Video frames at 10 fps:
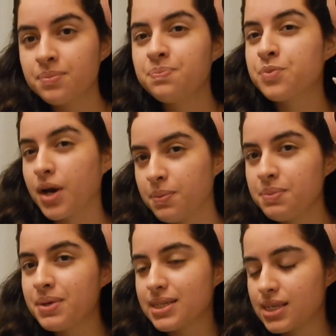I'm
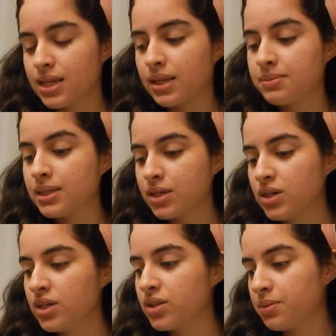prepping my skin. I'm
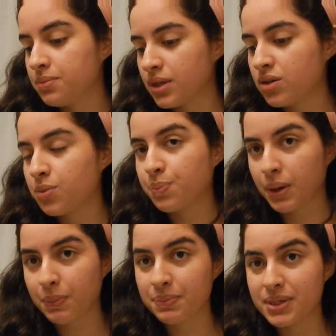literally in the middle of
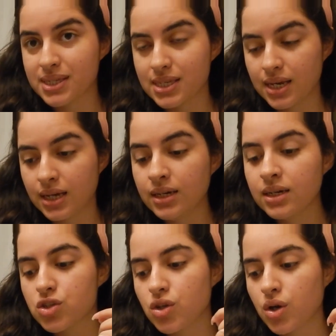prepping my
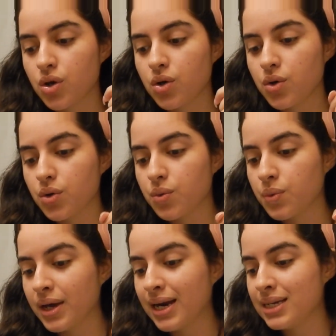skin. So
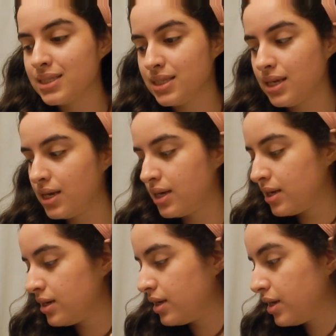what I
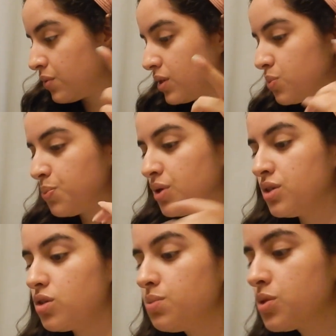did, it was
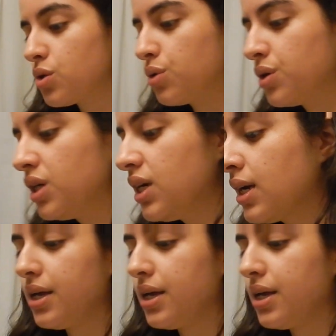putting some toner.